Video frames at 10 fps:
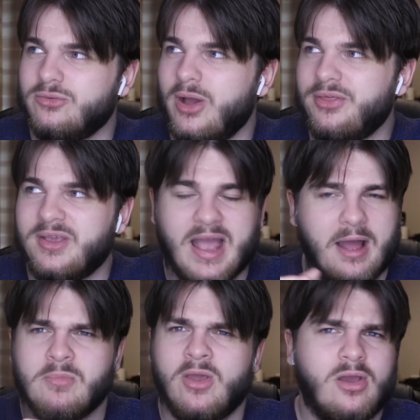So I think,
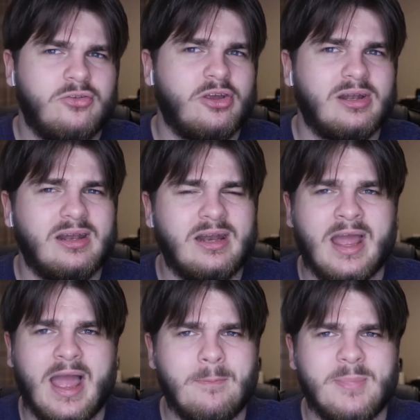yeah, solidly
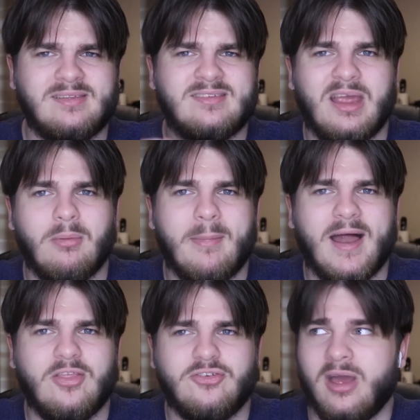a mid-table
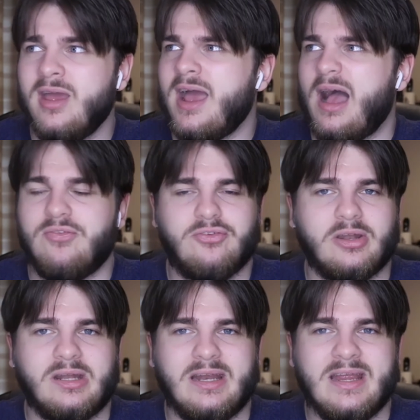manager and
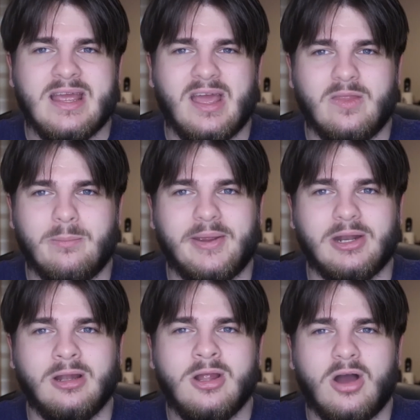solidly in the
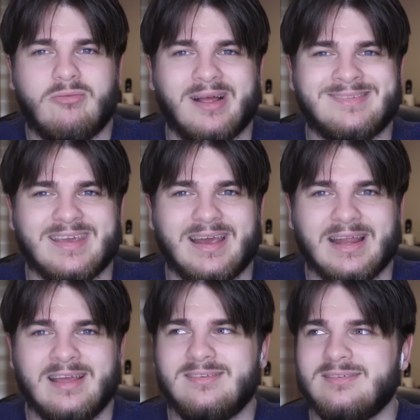middle of our tier
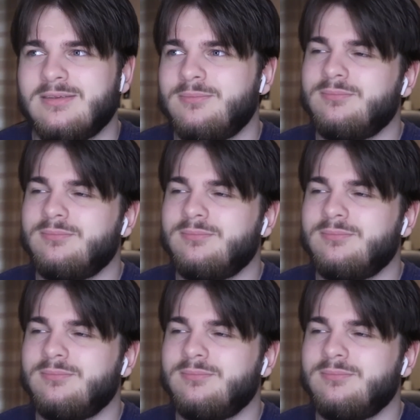list.